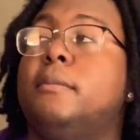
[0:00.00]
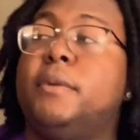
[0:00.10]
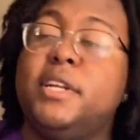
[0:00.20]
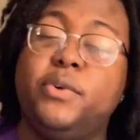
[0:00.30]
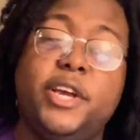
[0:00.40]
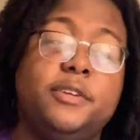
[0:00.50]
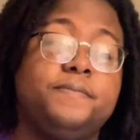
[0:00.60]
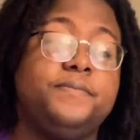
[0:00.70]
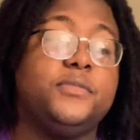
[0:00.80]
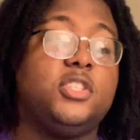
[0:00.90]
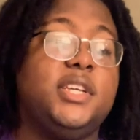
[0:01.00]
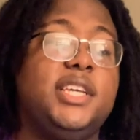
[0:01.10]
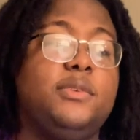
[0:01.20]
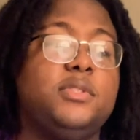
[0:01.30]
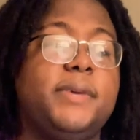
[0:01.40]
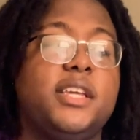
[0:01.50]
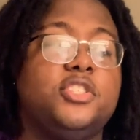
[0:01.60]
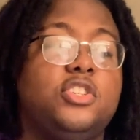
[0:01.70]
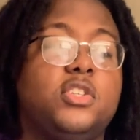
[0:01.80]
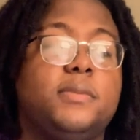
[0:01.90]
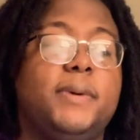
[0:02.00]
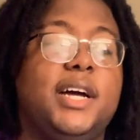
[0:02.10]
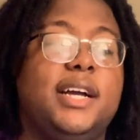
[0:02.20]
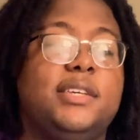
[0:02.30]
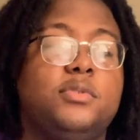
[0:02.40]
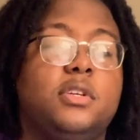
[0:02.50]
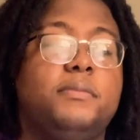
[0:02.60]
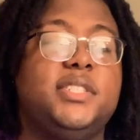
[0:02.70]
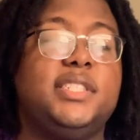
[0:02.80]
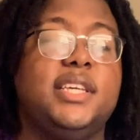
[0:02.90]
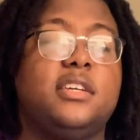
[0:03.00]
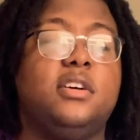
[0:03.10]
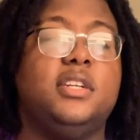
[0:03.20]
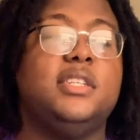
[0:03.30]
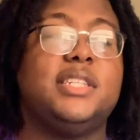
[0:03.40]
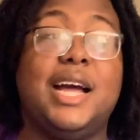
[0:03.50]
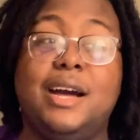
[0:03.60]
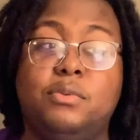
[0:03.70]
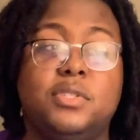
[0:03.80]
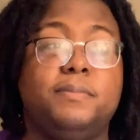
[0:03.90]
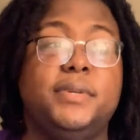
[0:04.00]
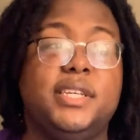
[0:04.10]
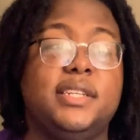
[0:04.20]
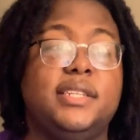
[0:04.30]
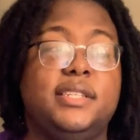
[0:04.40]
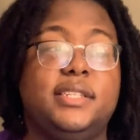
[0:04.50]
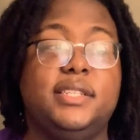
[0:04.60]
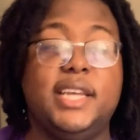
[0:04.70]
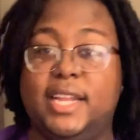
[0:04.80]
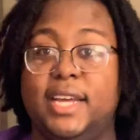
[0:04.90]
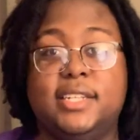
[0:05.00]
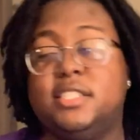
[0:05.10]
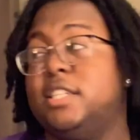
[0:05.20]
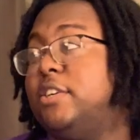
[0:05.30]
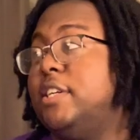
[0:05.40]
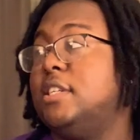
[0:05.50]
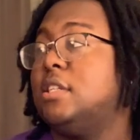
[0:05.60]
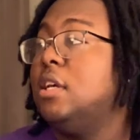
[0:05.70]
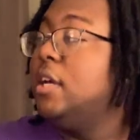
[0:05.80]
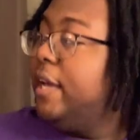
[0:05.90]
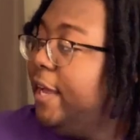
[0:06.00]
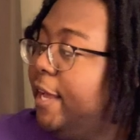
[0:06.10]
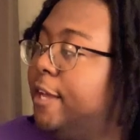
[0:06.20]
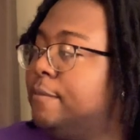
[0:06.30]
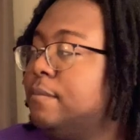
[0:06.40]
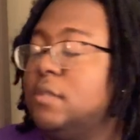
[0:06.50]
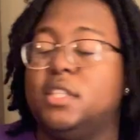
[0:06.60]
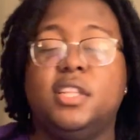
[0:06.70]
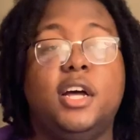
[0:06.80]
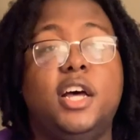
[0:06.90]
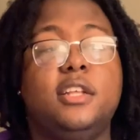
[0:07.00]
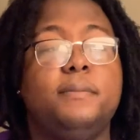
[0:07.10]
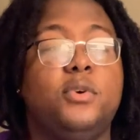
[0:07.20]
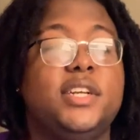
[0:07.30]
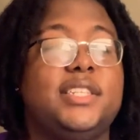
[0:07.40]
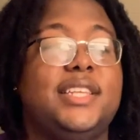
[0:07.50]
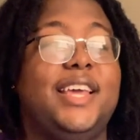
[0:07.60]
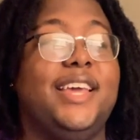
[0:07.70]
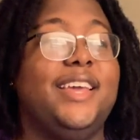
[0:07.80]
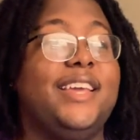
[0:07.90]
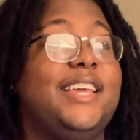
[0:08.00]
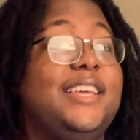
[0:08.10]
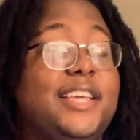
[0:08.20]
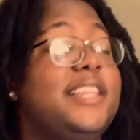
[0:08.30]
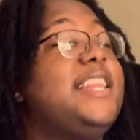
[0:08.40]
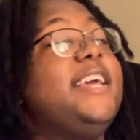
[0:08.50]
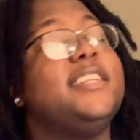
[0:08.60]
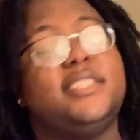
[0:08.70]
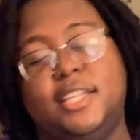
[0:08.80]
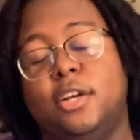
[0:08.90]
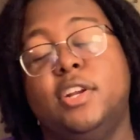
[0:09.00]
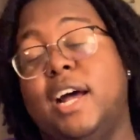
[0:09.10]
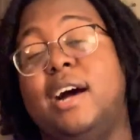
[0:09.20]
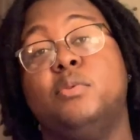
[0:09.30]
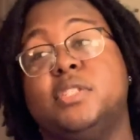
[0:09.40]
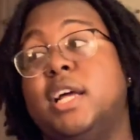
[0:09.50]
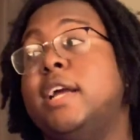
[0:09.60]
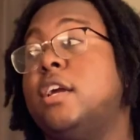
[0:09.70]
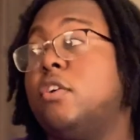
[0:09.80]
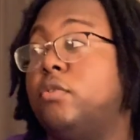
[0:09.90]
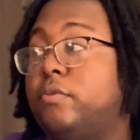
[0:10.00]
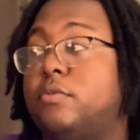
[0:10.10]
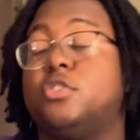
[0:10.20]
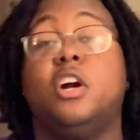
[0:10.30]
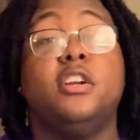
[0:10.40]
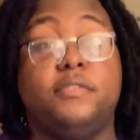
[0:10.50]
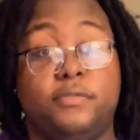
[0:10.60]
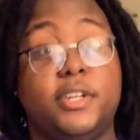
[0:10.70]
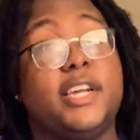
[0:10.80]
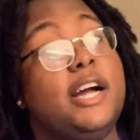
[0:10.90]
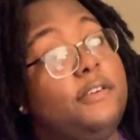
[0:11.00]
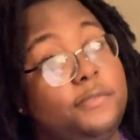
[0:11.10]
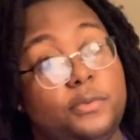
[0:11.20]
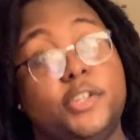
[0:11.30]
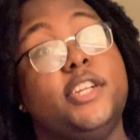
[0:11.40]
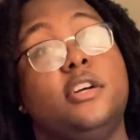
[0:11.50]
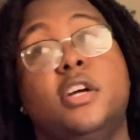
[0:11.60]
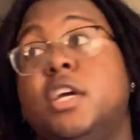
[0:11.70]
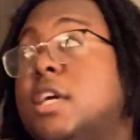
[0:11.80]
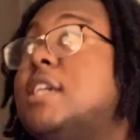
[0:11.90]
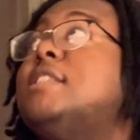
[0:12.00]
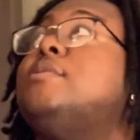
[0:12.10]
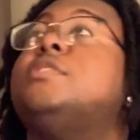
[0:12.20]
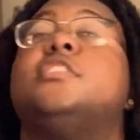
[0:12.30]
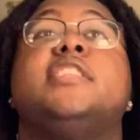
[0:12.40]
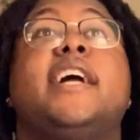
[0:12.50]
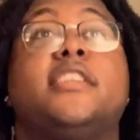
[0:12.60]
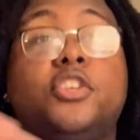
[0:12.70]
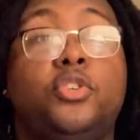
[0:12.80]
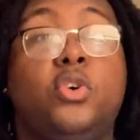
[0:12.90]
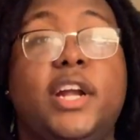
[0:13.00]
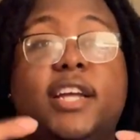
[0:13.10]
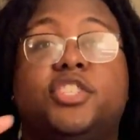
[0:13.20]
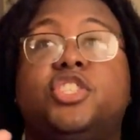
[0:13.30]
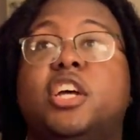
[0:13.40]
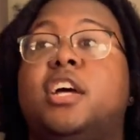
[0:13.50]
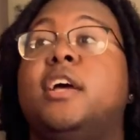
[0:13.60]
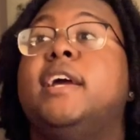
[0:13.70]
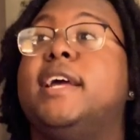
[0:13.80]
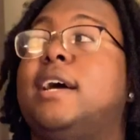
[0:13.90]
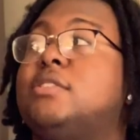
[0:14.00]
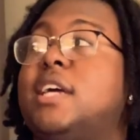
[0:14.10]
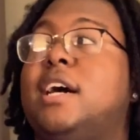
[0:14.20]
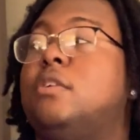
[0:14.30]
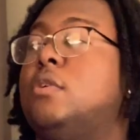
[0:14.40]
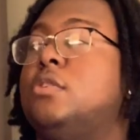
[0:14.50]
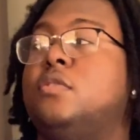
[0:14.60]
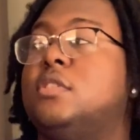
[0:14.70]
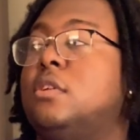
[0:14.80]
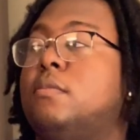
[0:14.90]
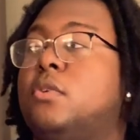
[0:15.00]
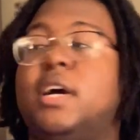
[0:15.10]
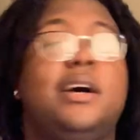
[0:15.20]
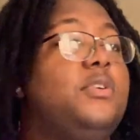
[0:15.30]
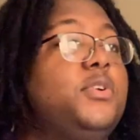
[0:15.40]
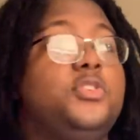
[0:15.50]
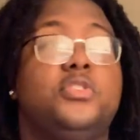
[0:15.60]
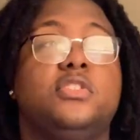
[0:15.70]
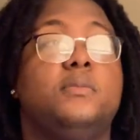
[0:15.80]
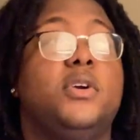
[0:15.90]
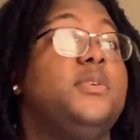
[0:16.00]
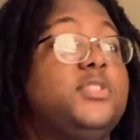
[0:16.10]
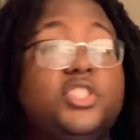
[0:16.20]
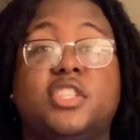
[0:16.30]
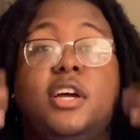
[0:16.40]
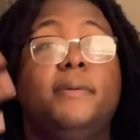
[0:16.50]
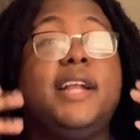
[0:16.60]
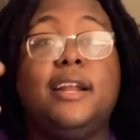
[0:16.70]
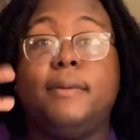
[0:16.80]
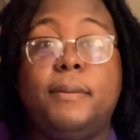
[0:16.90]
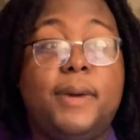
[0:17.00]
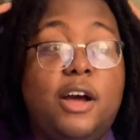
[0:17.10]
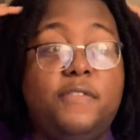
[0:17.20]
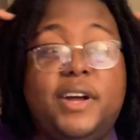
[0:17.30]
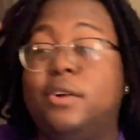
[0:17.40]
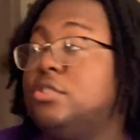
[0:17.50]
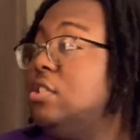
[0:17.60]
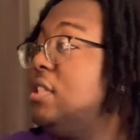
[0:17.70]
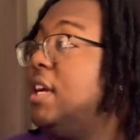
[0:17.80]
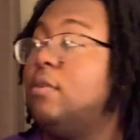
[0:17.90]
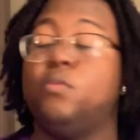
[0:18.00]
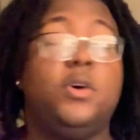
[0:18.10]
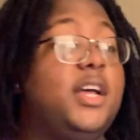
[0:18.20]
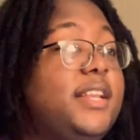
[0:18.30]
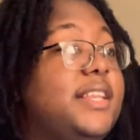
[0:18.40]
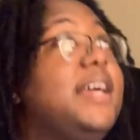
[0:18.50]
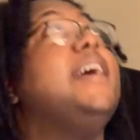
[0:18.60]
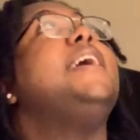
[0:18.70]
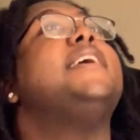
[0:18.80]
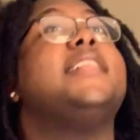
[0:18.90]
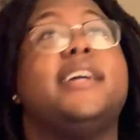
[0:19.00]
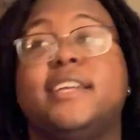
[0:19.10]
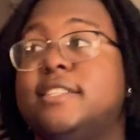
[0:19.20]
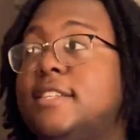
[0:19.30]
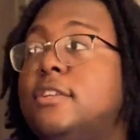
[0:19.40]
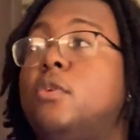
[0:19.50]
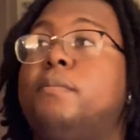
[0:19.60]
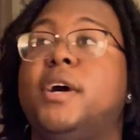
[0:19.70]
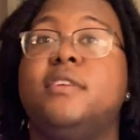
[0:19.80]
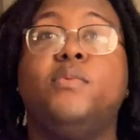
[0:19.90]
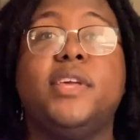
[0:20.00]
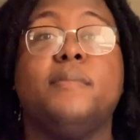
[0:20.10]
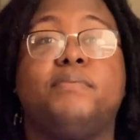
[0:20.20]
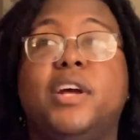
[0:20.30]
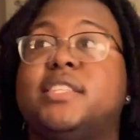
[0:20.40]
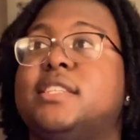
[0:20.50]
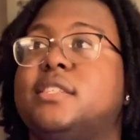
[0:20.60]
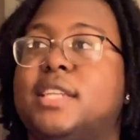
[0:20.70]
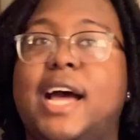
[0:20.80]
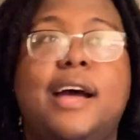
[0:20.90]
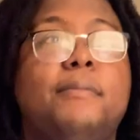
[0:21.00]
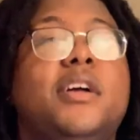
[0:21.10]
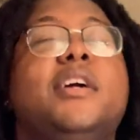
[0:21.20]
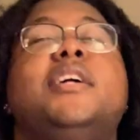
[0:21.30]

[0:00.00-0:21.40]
But anyway, so he was making jokes about how he was gonna be sick and all this. I was being dead ass serious, and the other boy said he he they could tell that I was like starting to freak out for real. Cause it was like the door had shut and I was like, I don't wanna do this no more. I don't wanna do this no more. It was just coming out of my mouth. I was just like, what the heck? Like, is there no button we can press to stop?